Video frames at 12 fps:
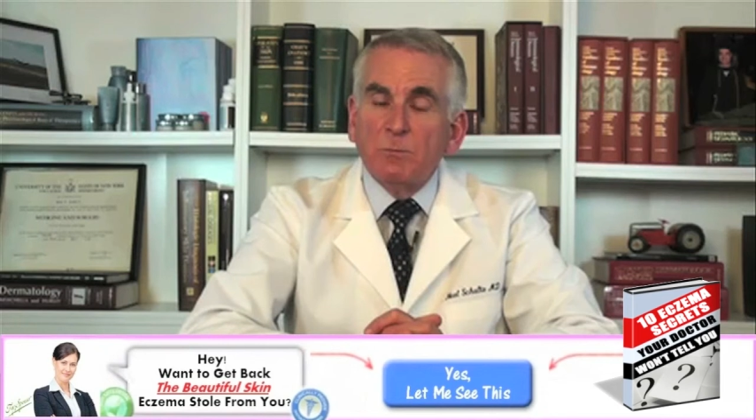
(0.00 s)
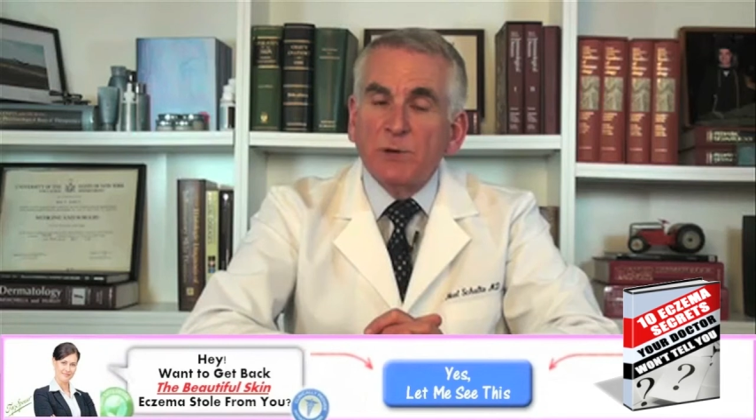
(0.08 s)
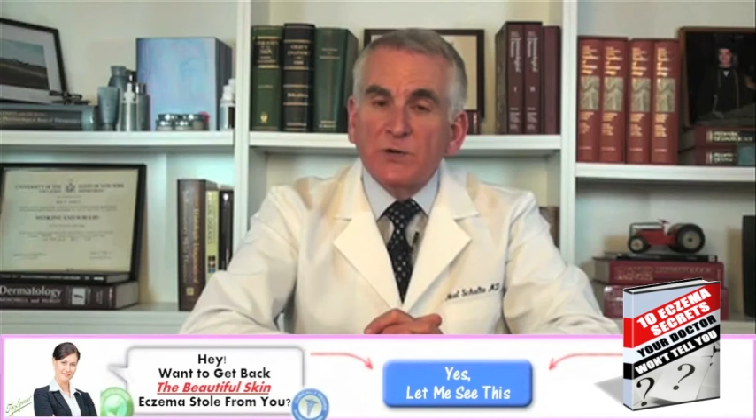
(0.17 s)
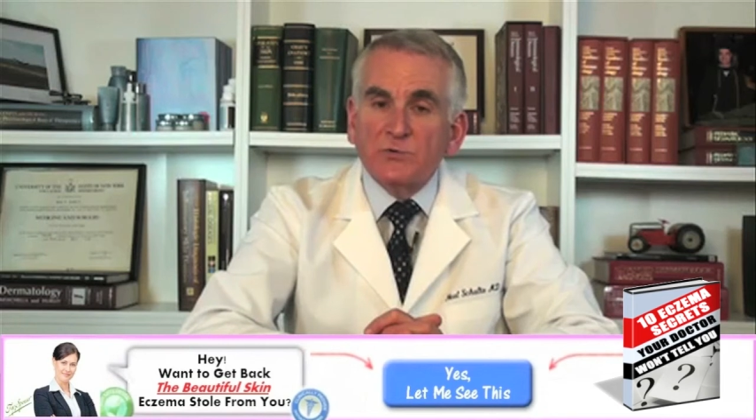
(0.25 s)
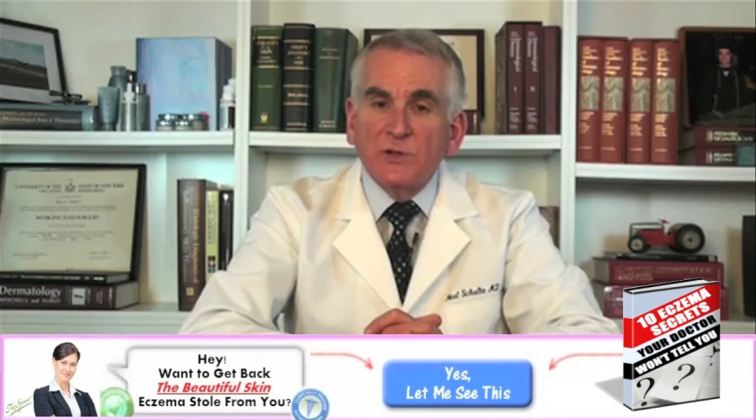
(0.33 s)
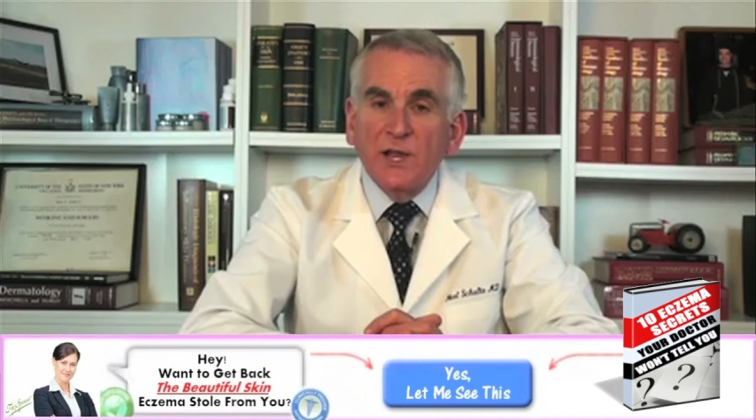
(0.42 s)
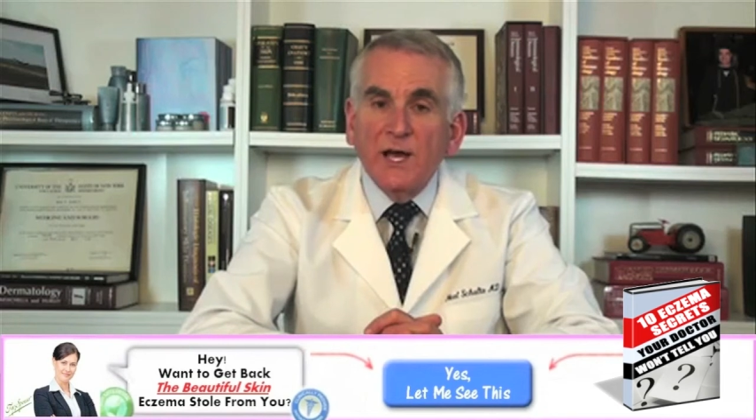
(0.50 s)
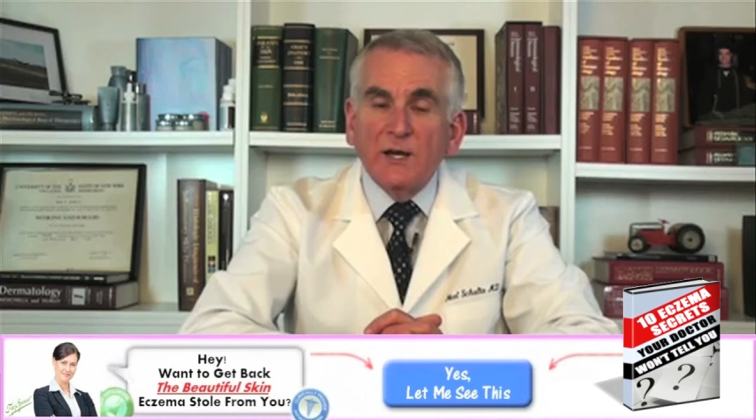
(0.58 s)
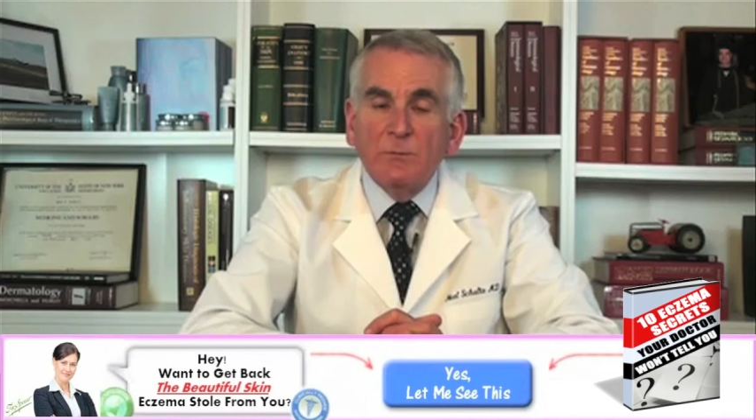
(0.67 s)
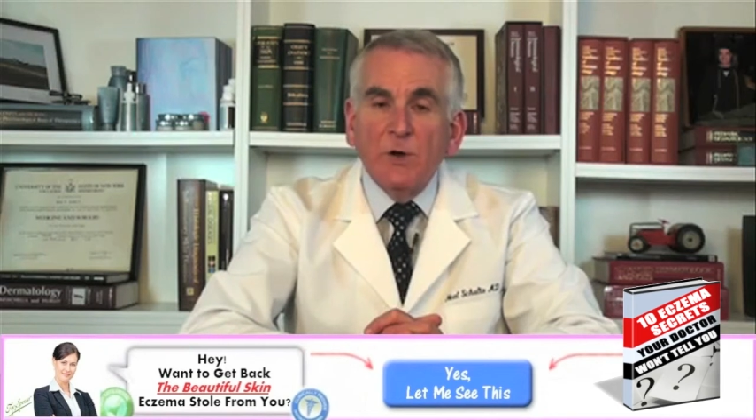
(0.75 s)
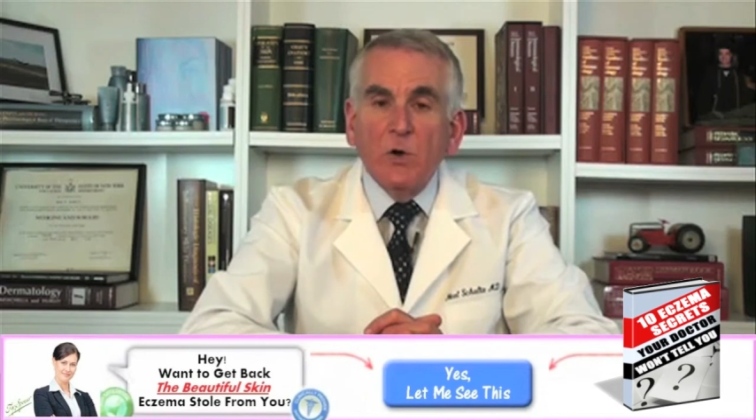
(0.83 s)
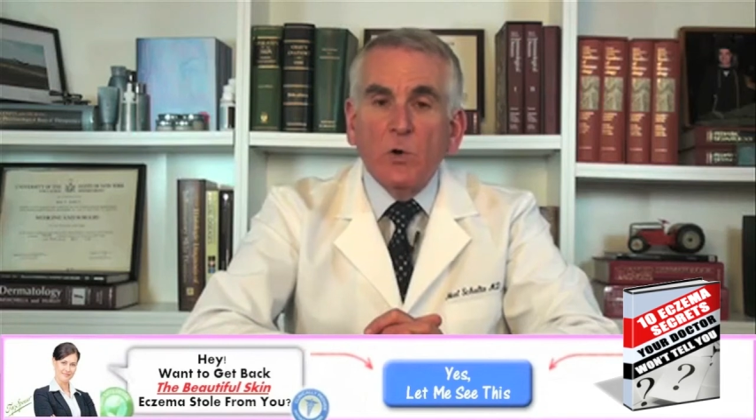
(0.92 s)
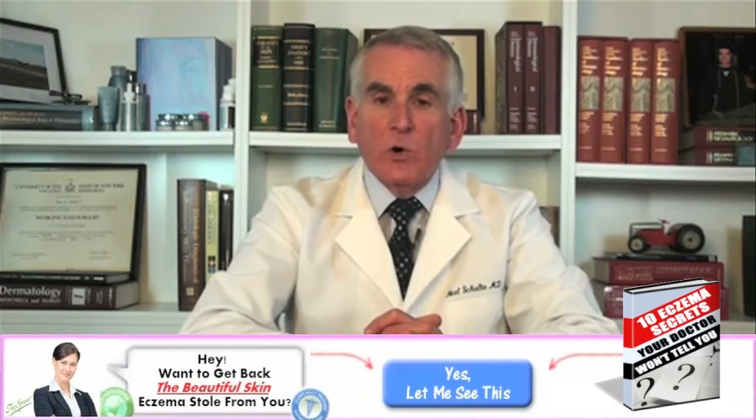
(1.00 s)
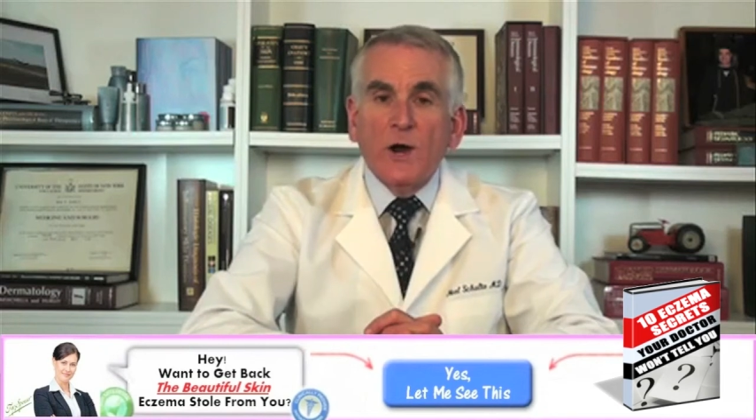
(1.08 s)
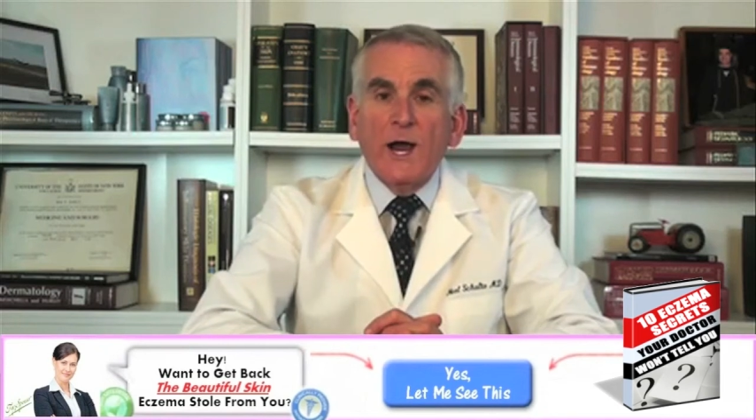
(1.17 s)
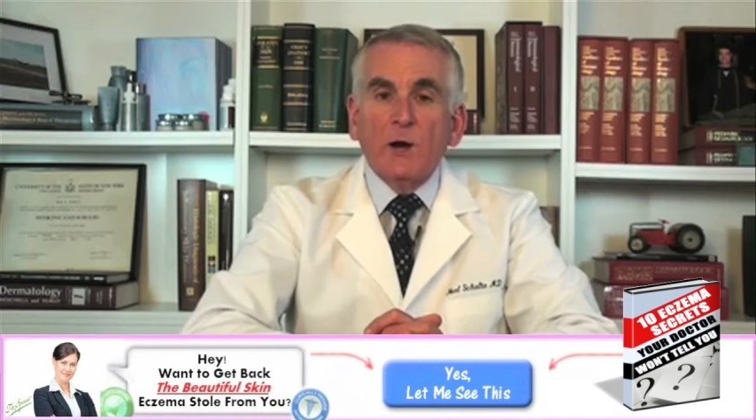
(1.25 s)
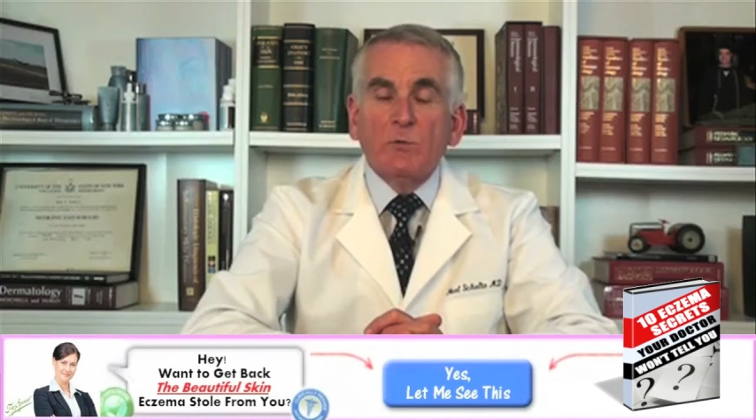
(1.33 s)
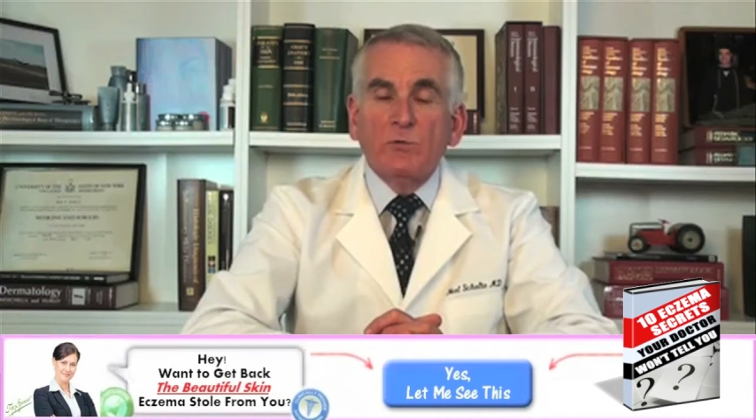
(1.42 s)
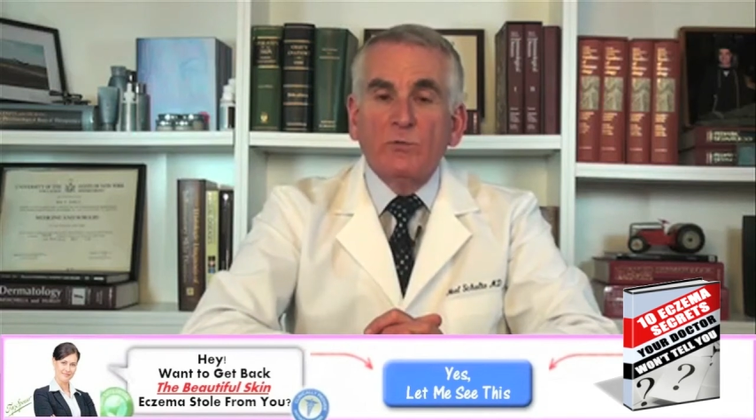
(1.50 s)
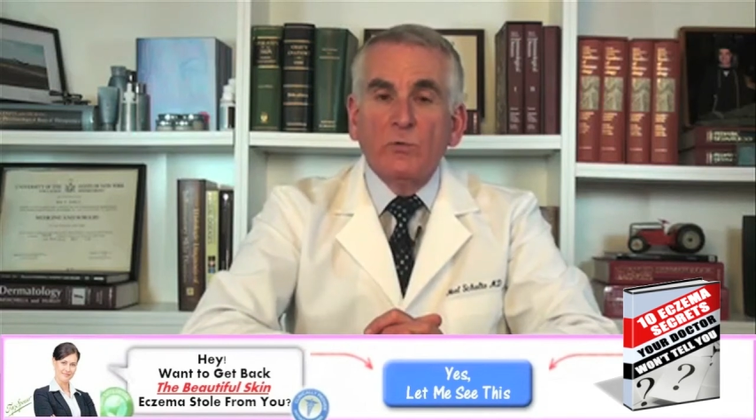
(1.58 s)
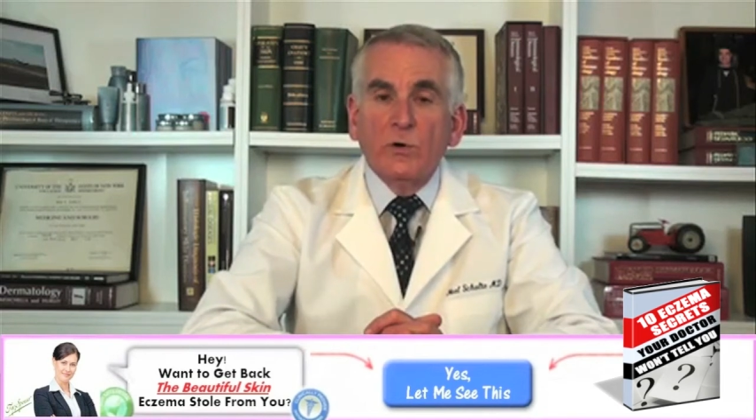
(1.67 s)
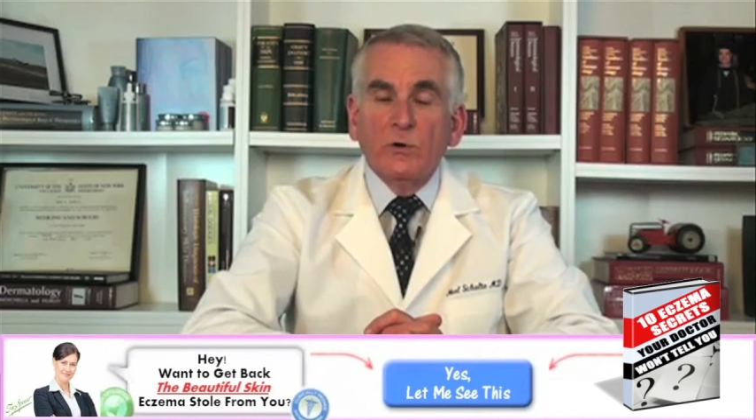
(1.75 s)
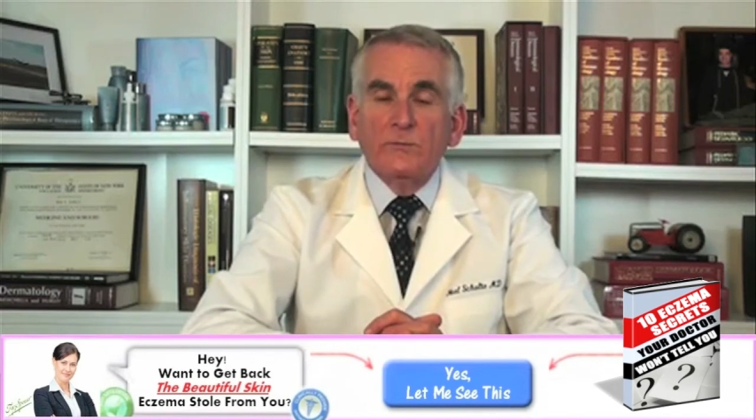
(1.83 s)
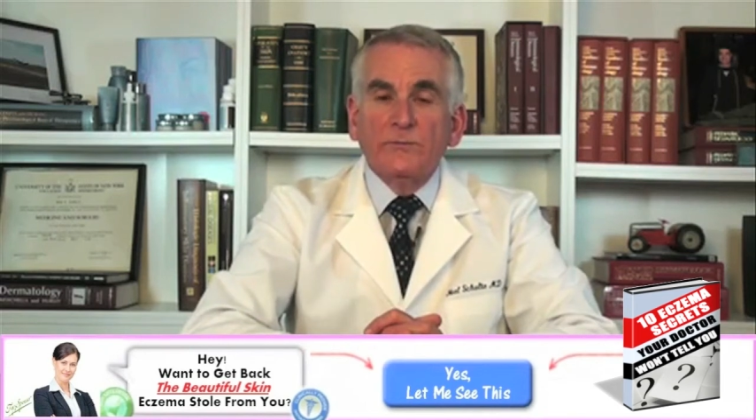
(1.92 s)
petrolatum, or
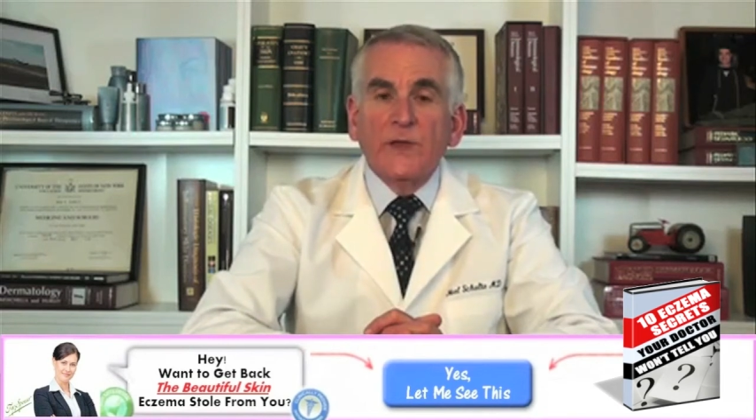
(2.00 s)
Aquaphor,